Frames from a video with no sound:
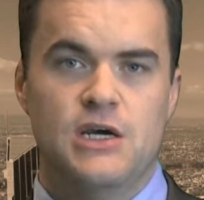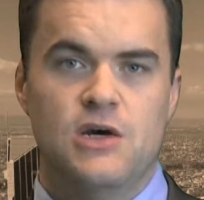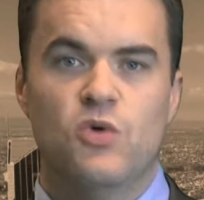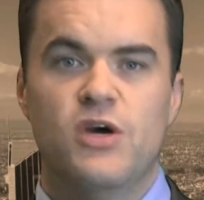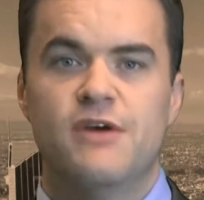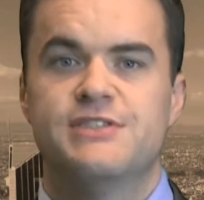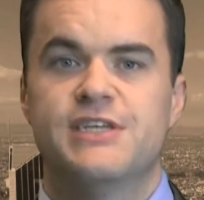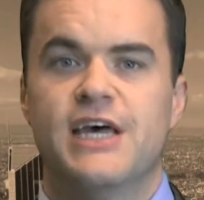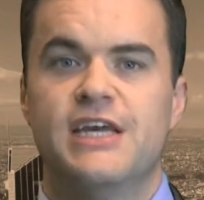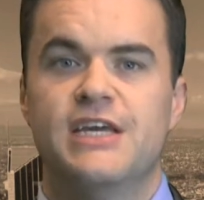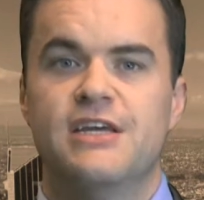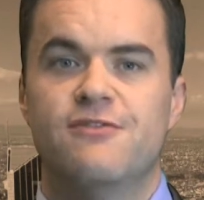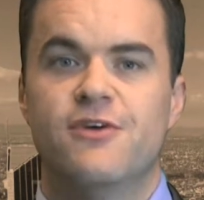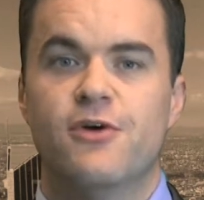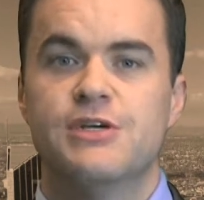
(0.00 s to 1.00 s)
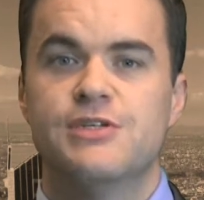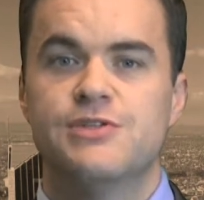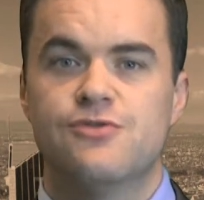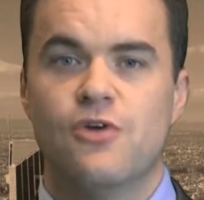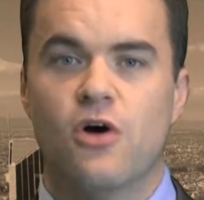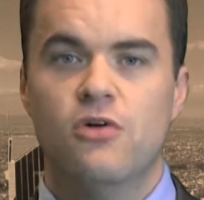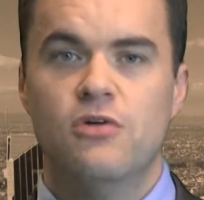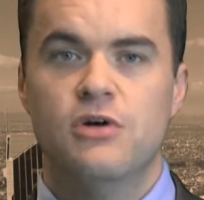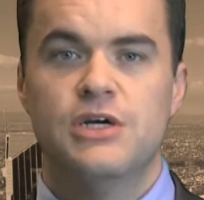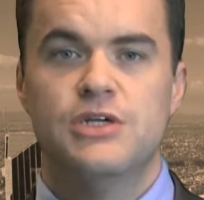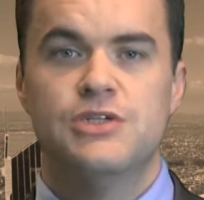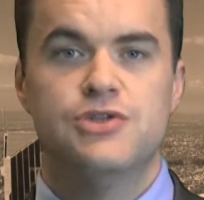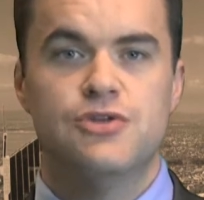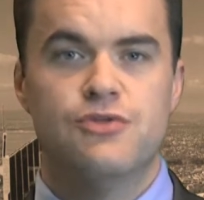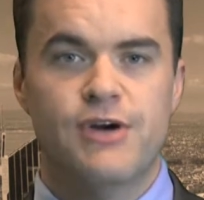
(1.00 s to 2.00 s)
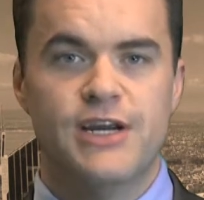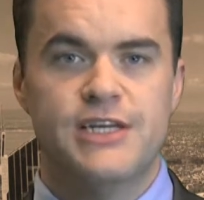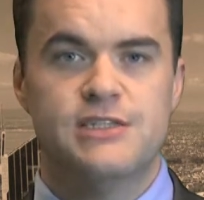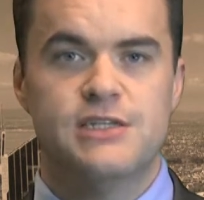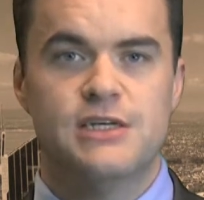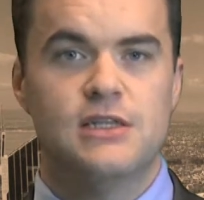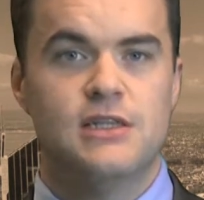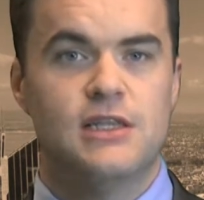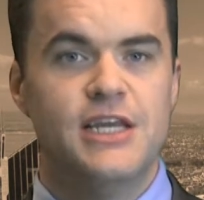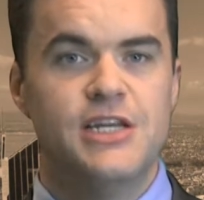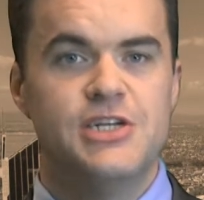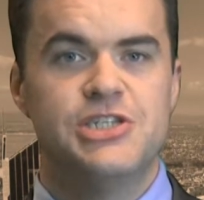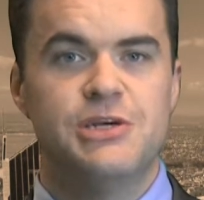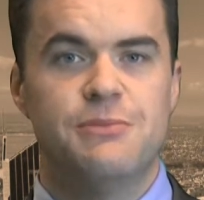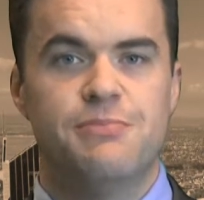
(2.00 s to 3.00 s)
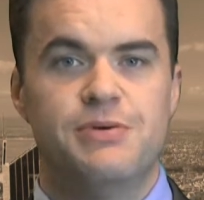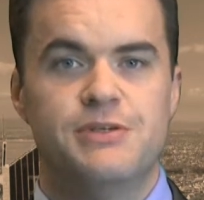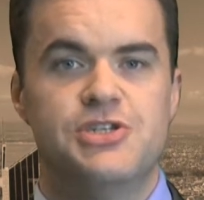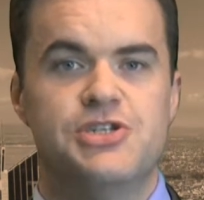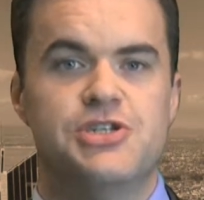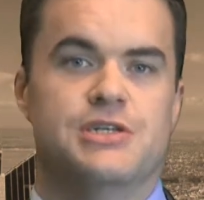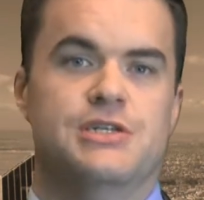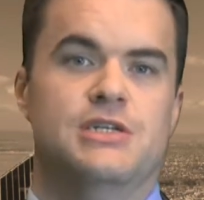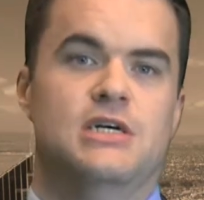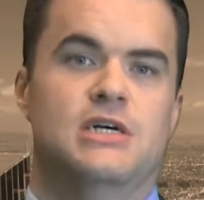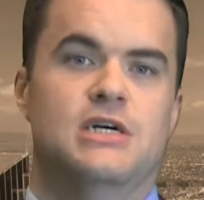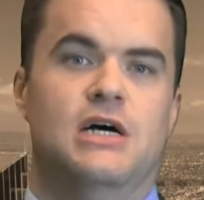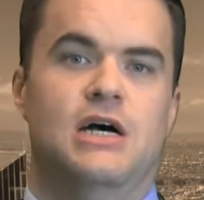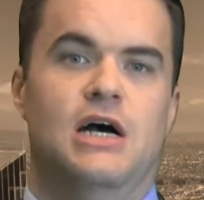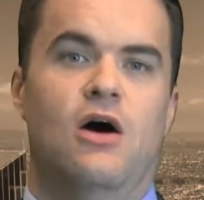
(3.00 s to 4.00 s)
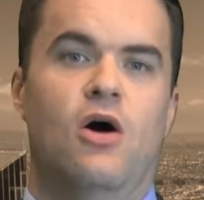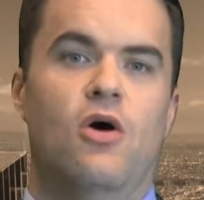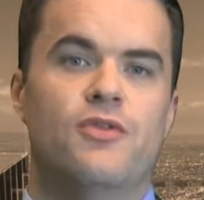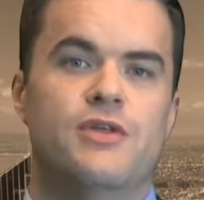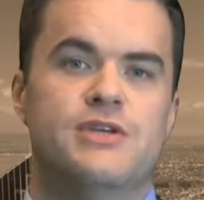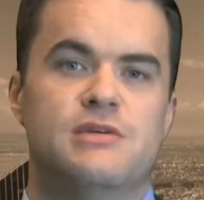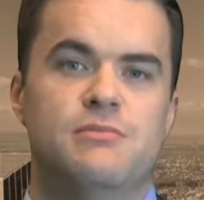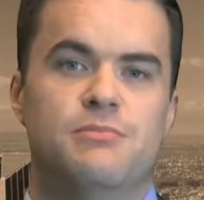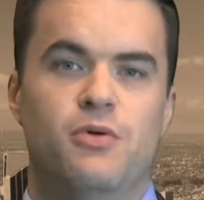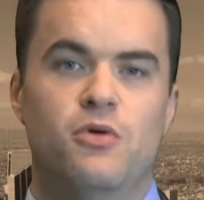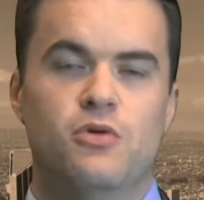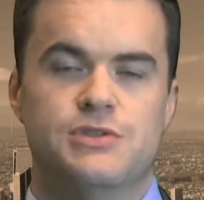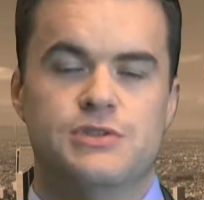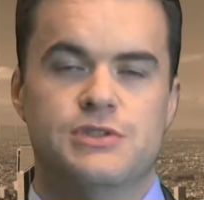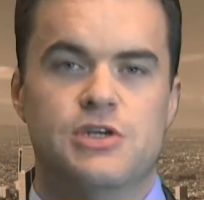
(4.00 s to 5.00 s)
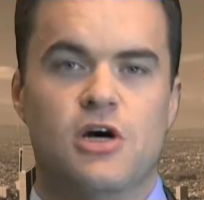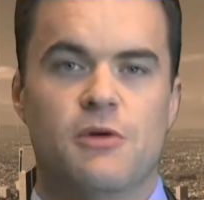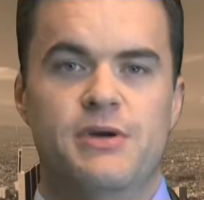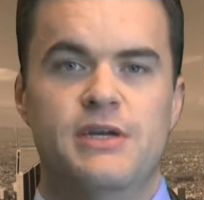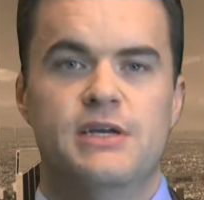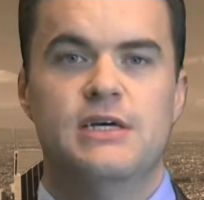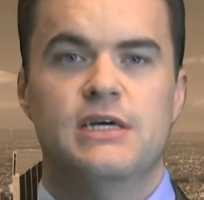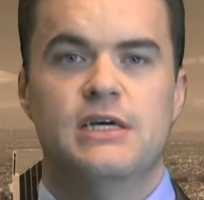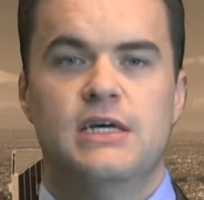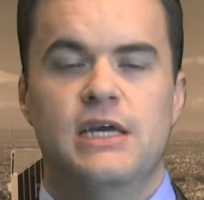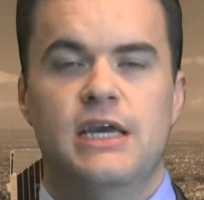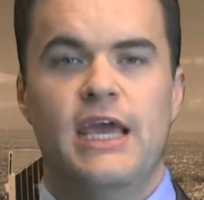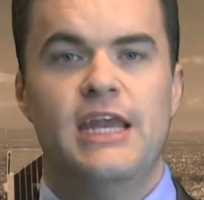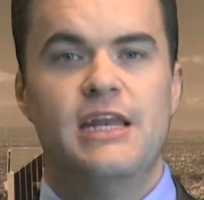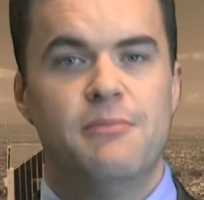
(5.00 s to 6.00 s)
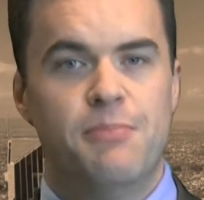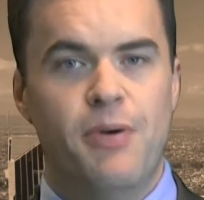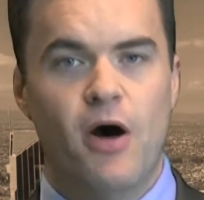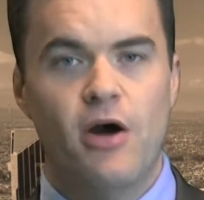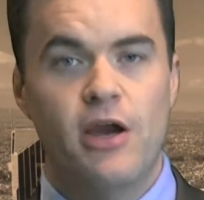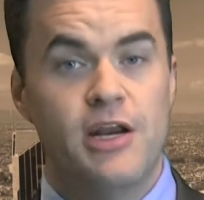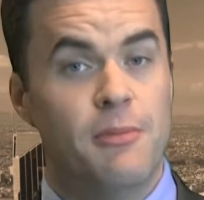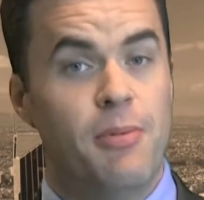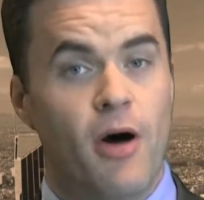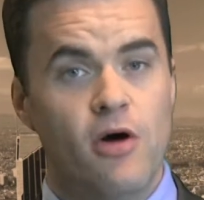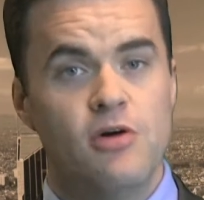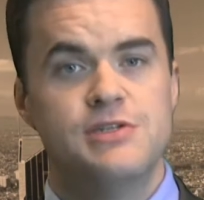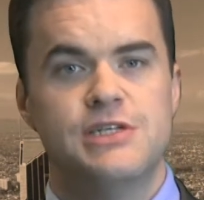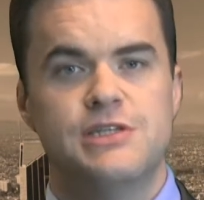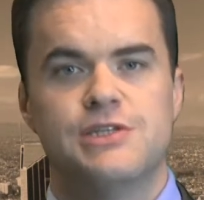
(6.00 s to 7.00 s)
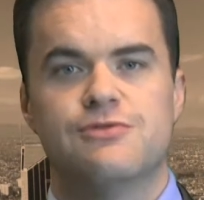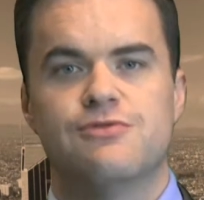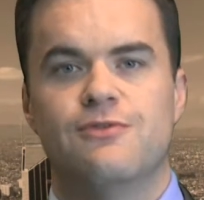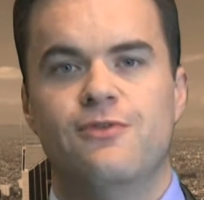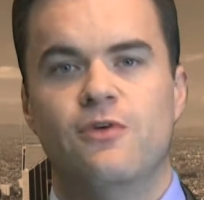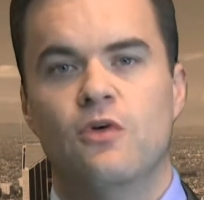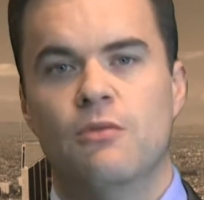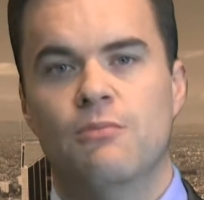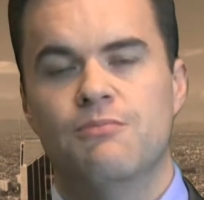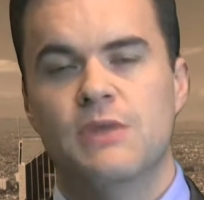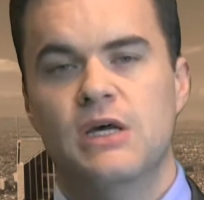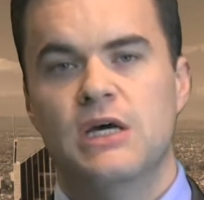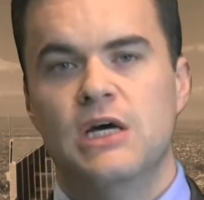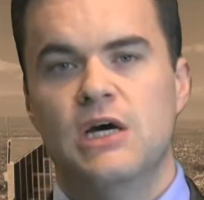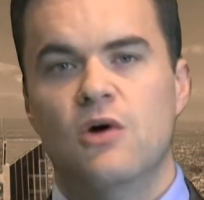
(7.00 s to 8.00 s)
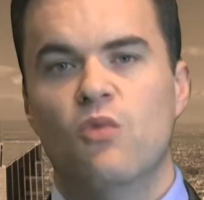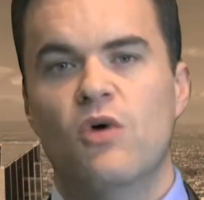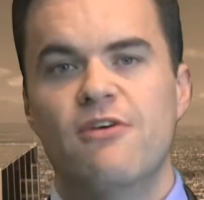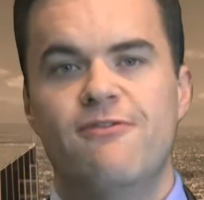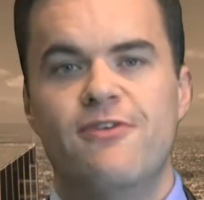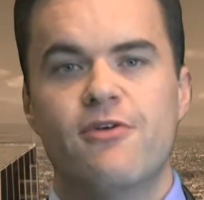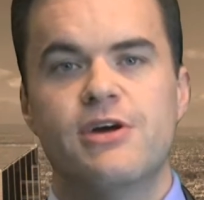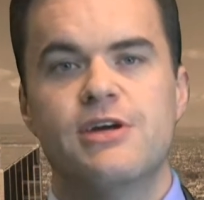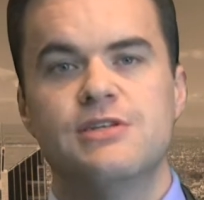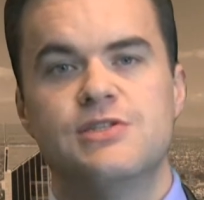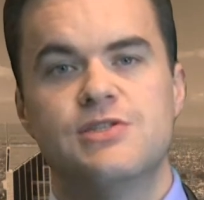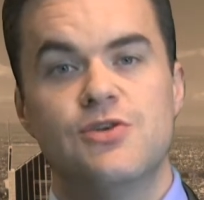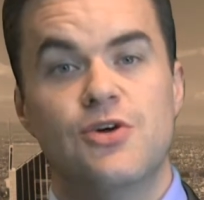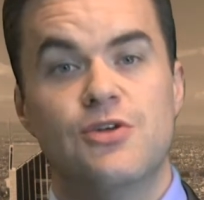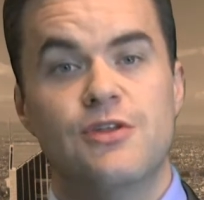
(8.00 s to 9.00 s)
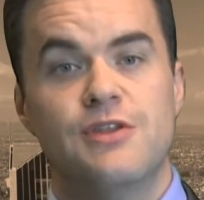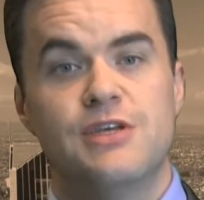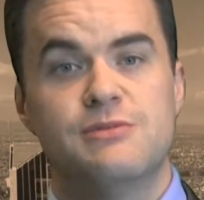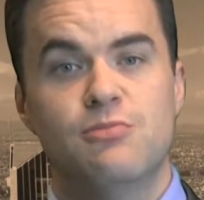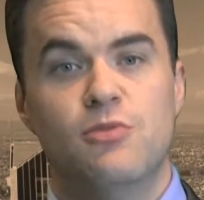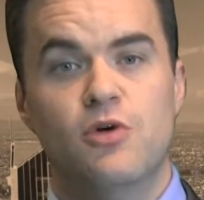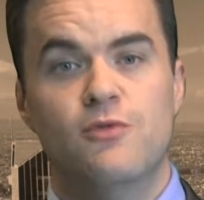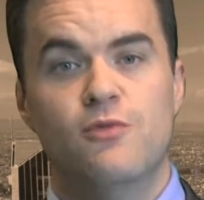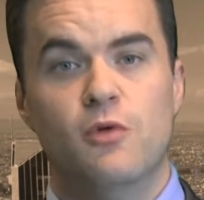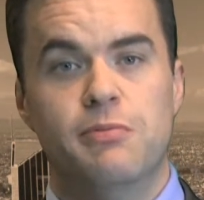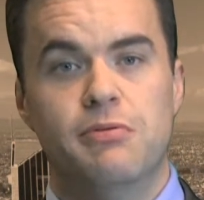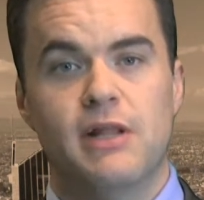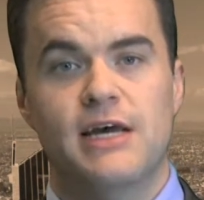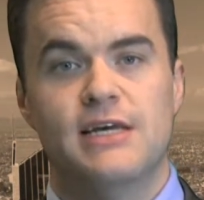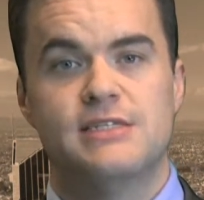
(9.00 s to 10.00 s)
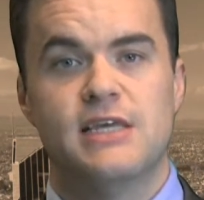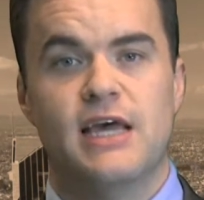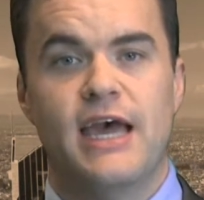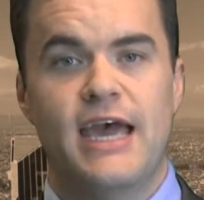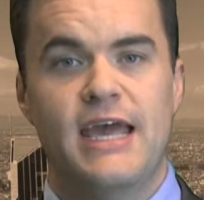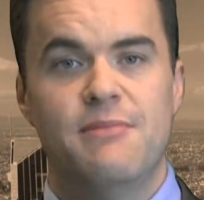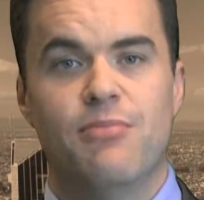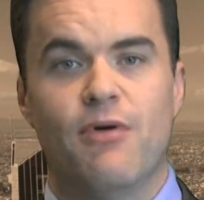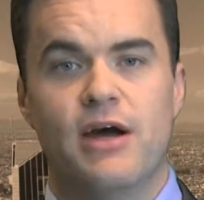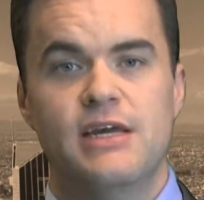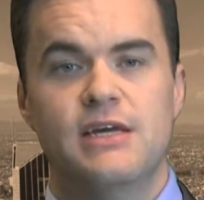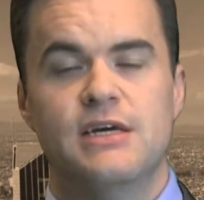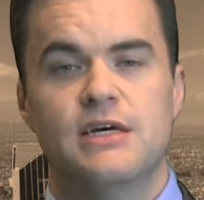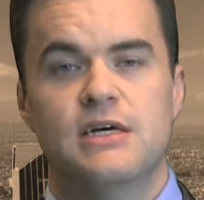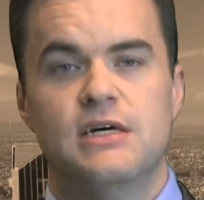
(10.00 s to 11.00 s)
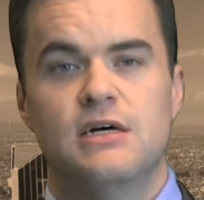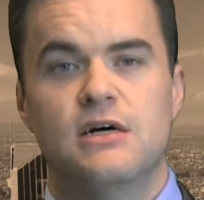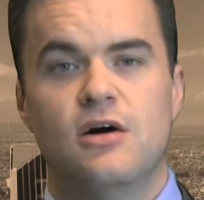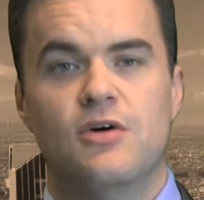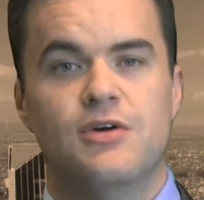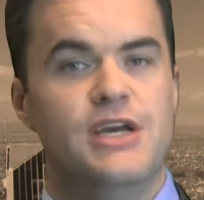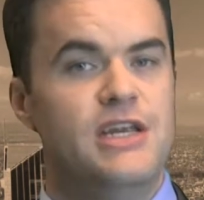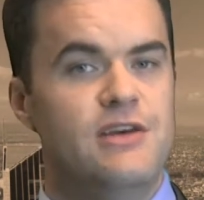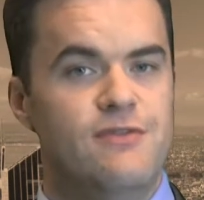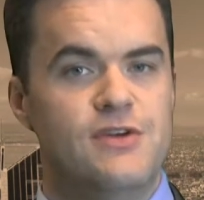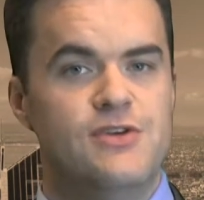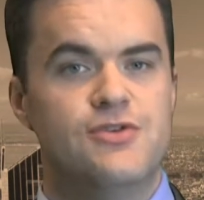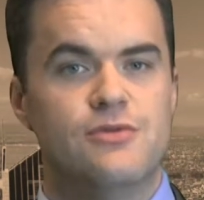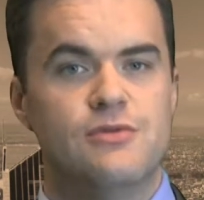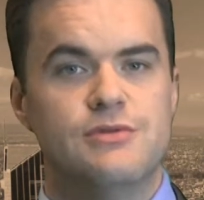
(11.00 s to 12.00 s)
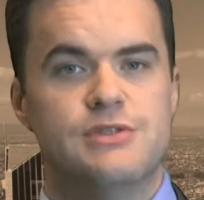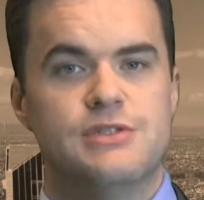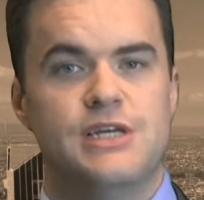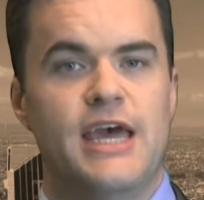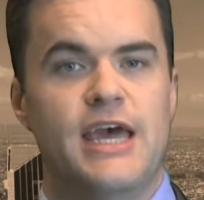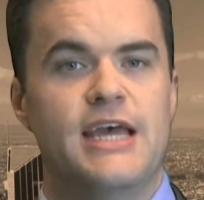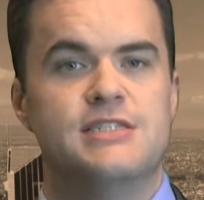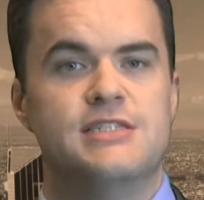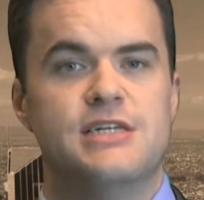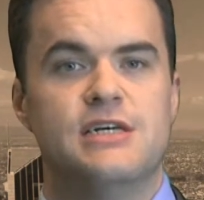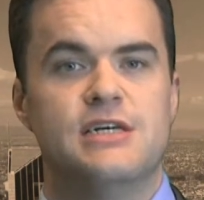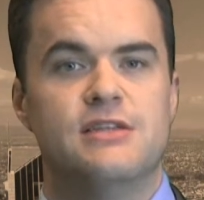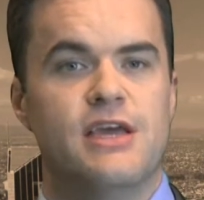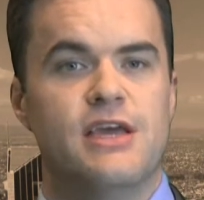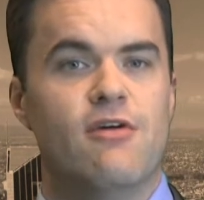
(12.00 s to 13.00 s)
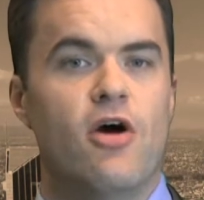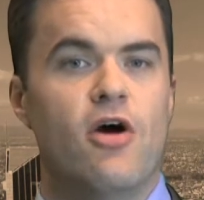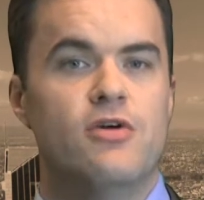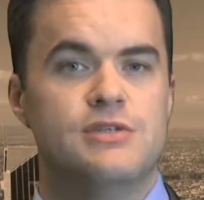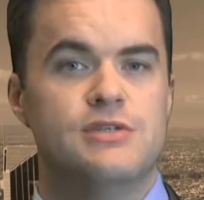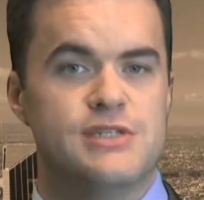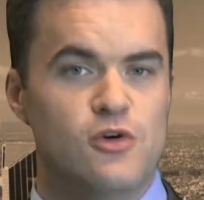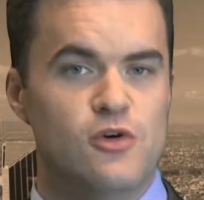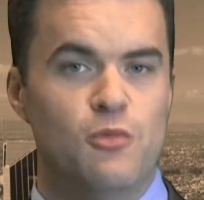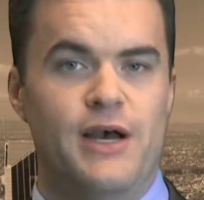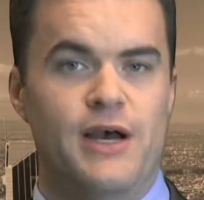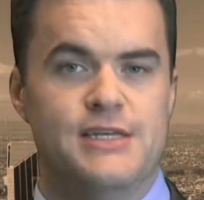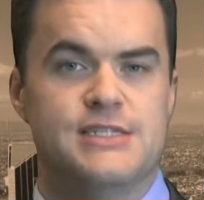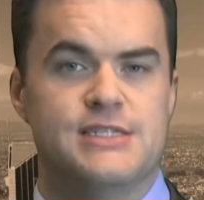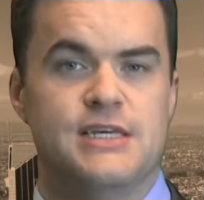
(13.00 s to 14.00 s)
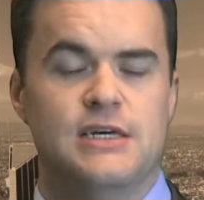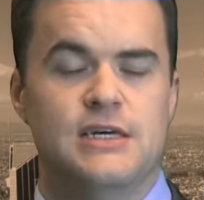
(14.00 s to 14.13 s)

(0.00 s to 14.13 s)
We have taken a very strong, direct leadership position on this important topic in opposing this reform. We're very concerned that this move will place a handbrake on individuals enhancing their own skill base.